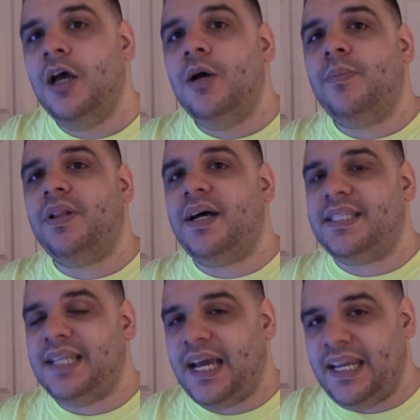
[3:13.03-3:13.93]
plus
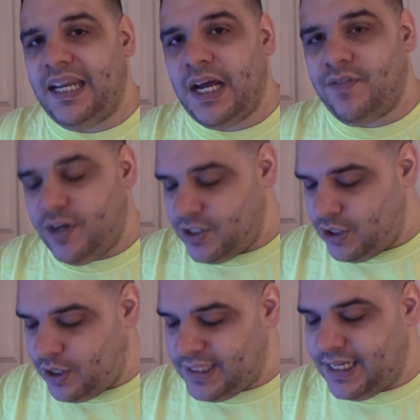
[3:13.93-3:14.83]
99 rushing
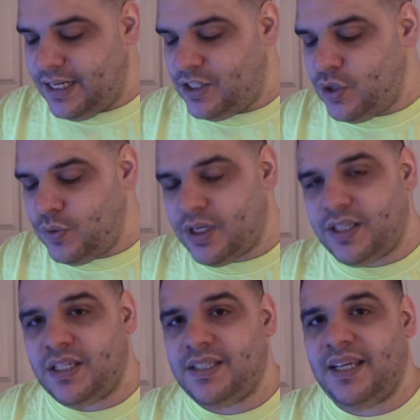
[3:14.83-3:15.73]
yards and two
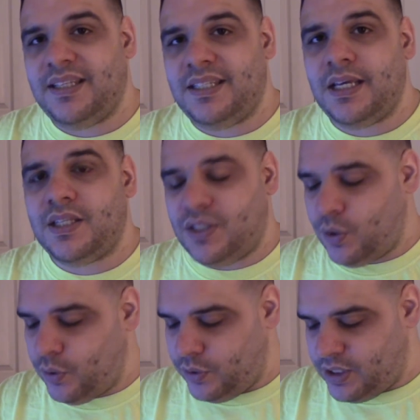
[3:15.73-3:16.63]
touchdowns. They had six
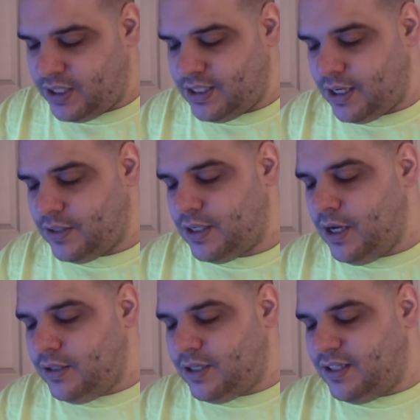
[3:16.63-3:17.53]
total touchdowns.
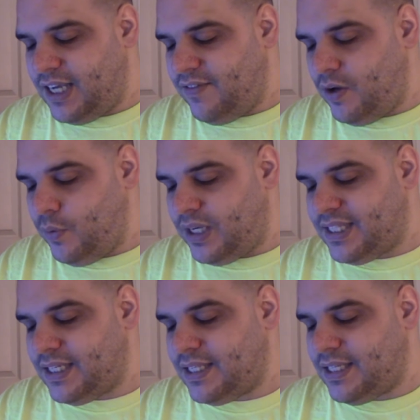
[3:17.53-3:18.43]
Dante Wick
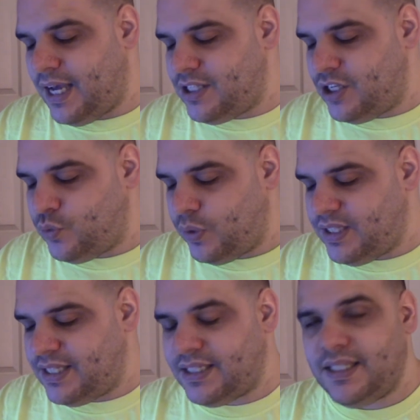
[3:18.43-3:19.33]
six catches,
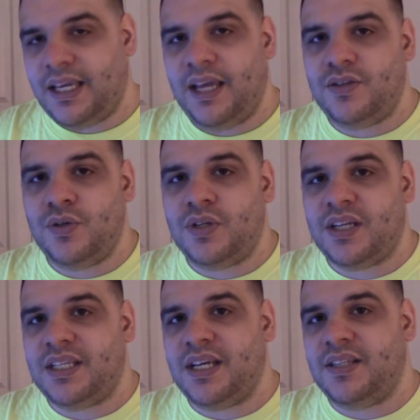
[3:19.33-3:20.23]
168, two
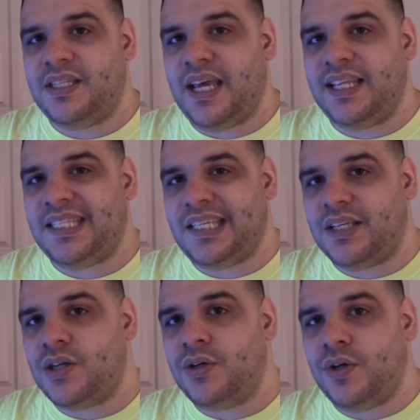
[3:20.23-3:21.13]
touchdowns. They had
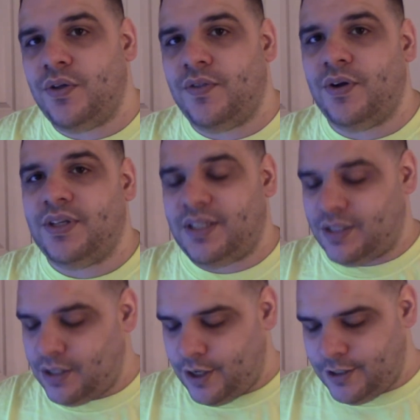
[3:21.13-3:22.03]

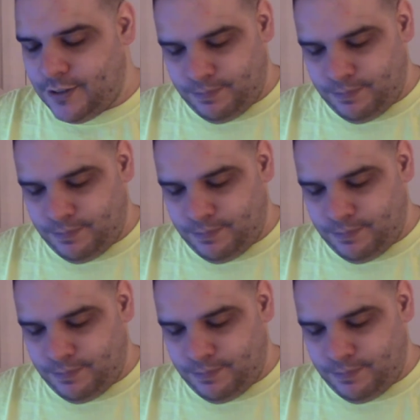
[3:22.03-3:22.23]
636 yards.